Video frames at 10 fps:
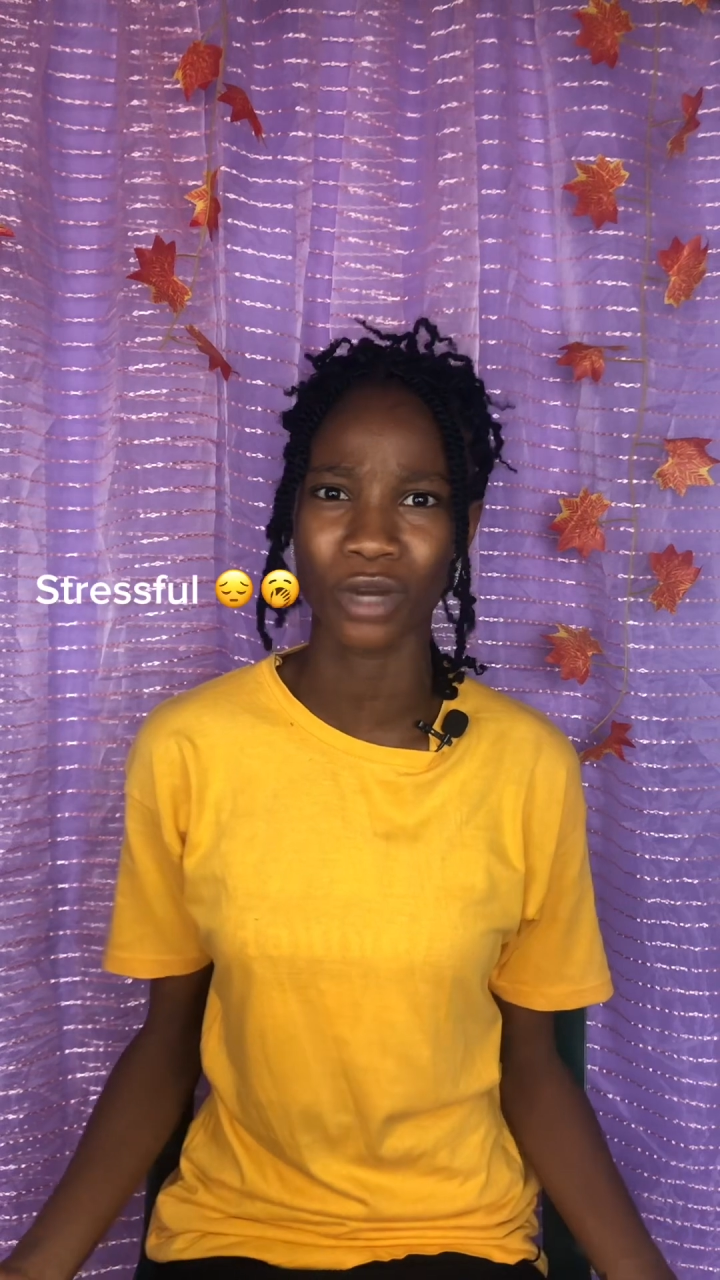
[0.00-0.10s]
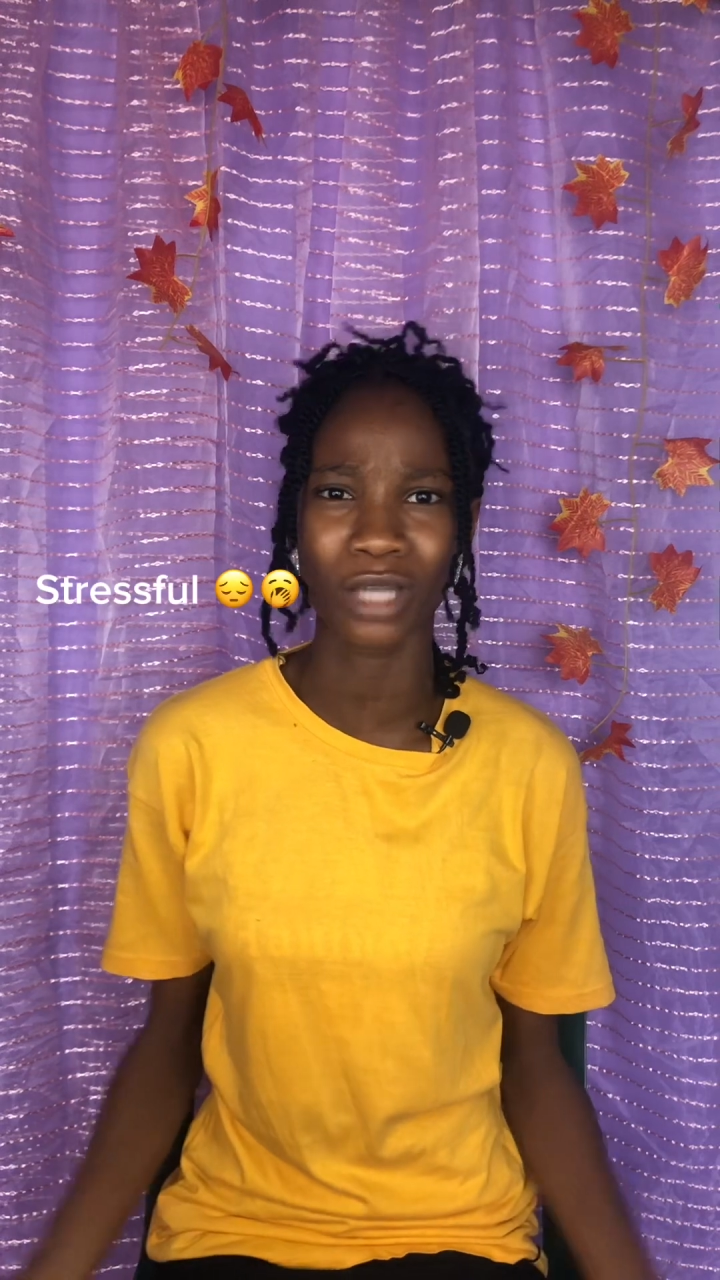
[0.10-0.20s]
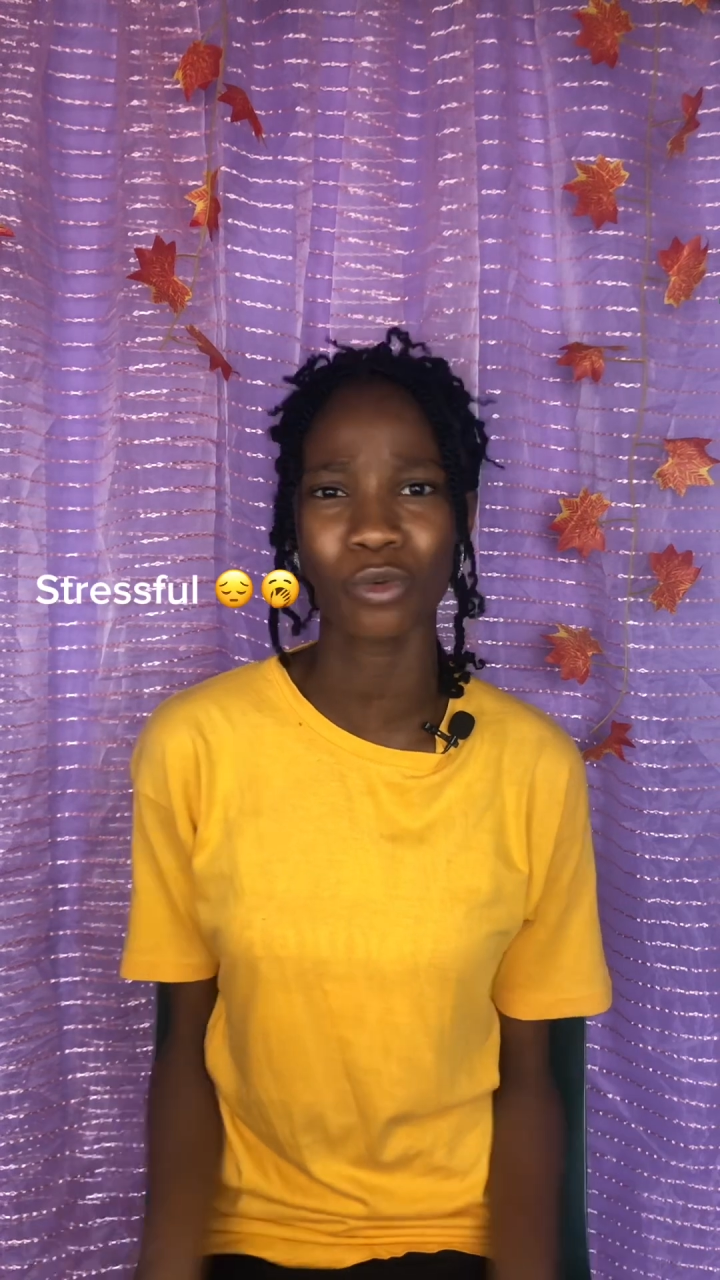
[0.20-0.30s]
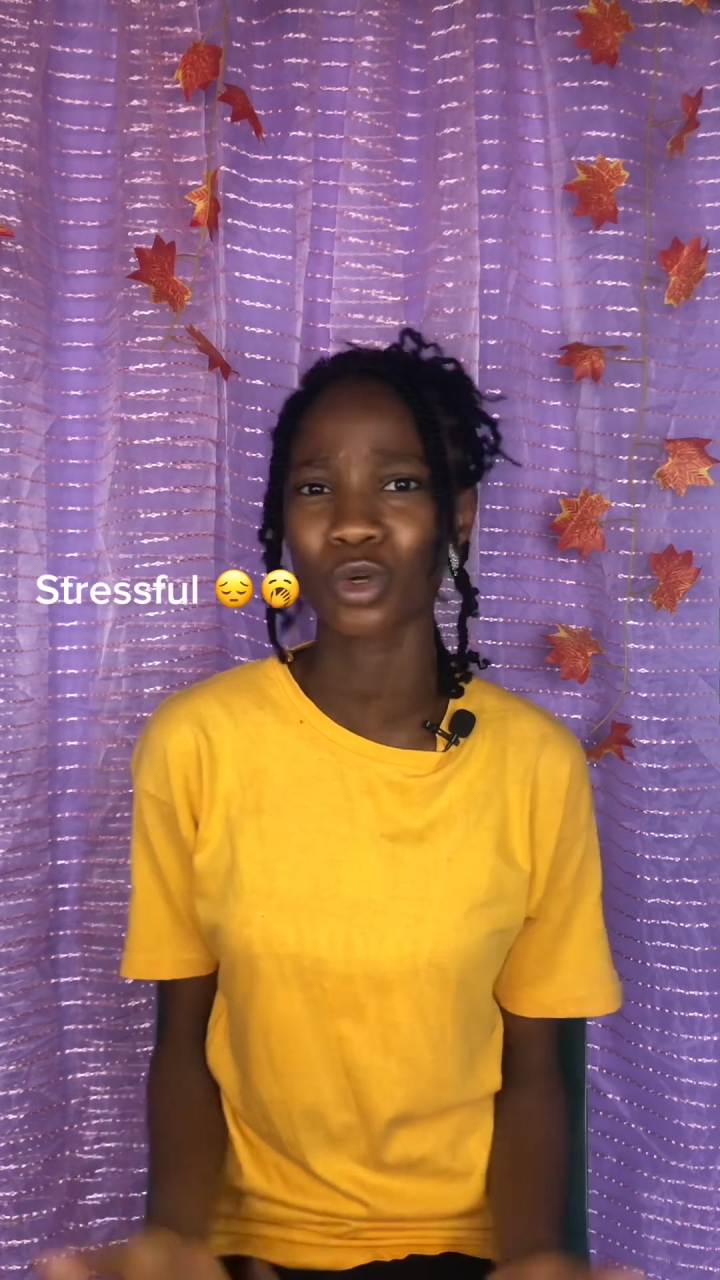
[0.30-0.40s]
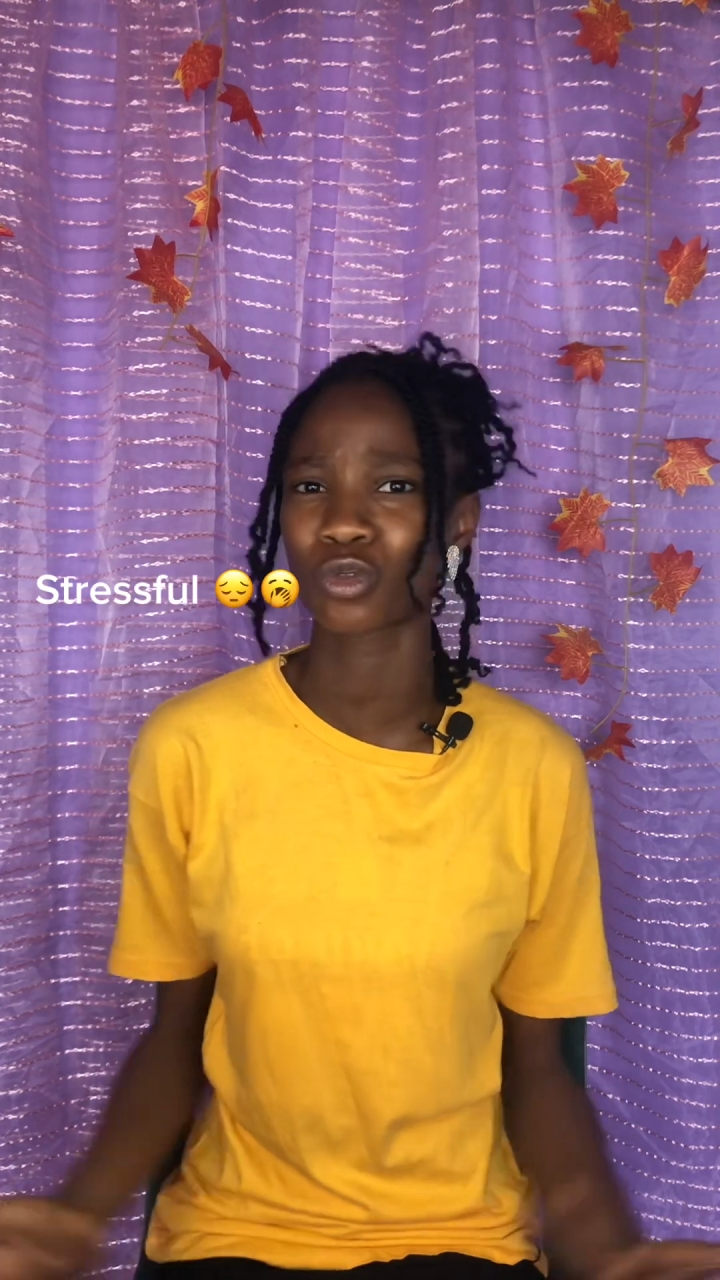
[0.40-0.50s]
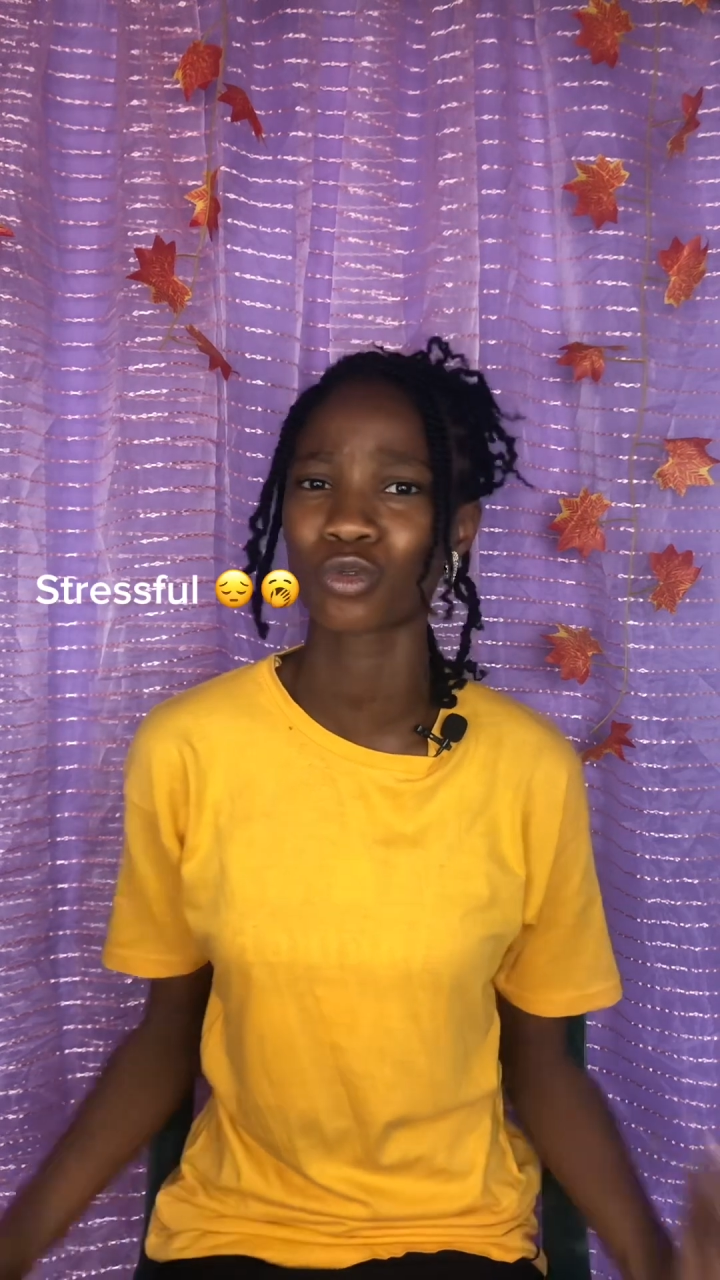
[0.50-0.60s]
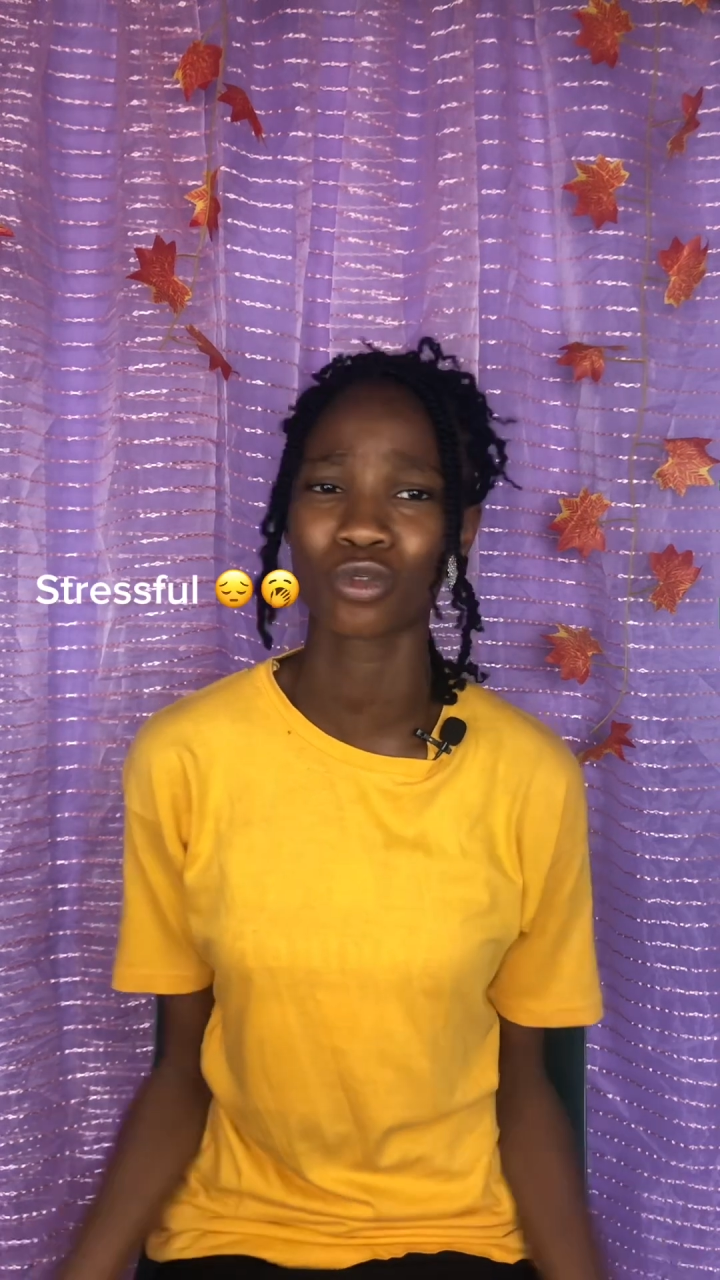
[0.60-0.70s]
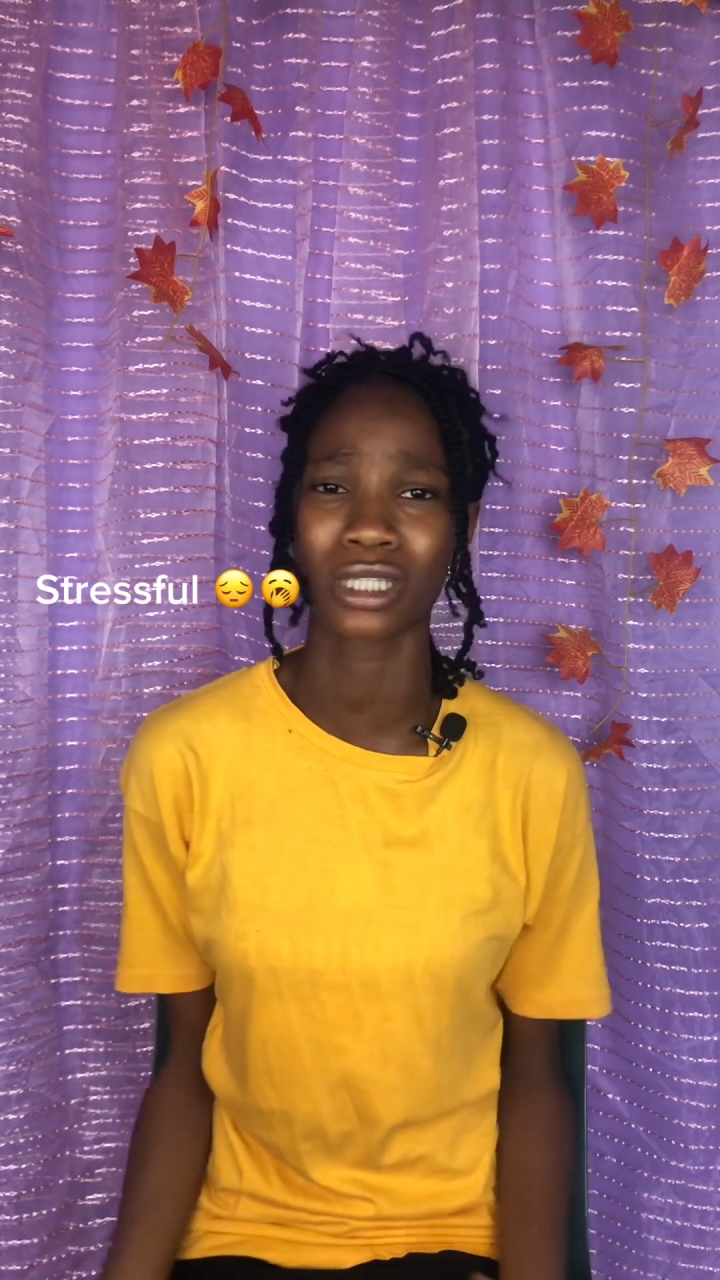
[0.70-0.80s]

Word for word: I don't want to do